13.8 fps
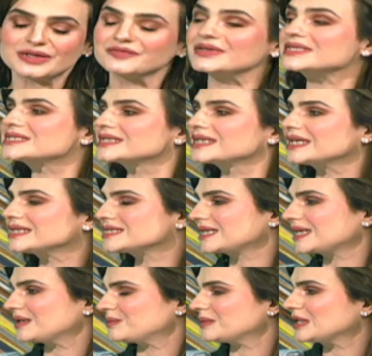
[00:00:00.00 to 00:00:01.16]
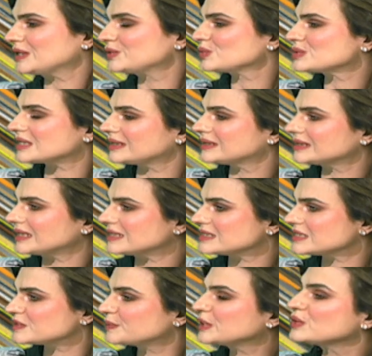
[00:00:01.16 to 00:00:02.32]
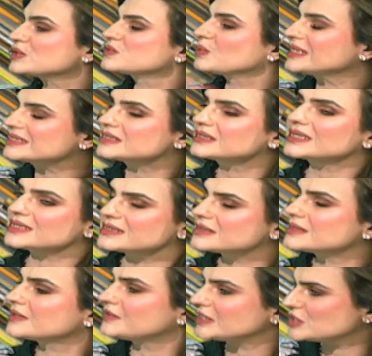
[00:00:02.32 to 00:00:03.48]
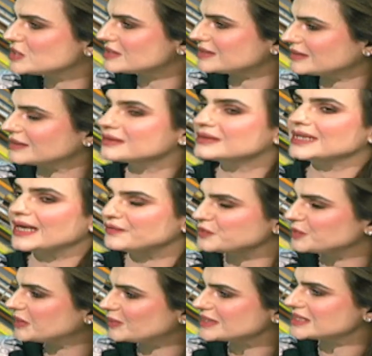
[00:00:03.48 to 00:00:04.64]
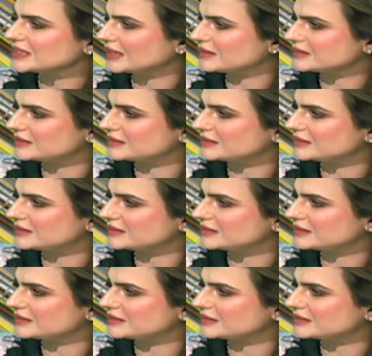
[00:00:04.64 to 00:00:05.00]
investigating him in those other cases? Because once the cases are registered, they have to be investigated.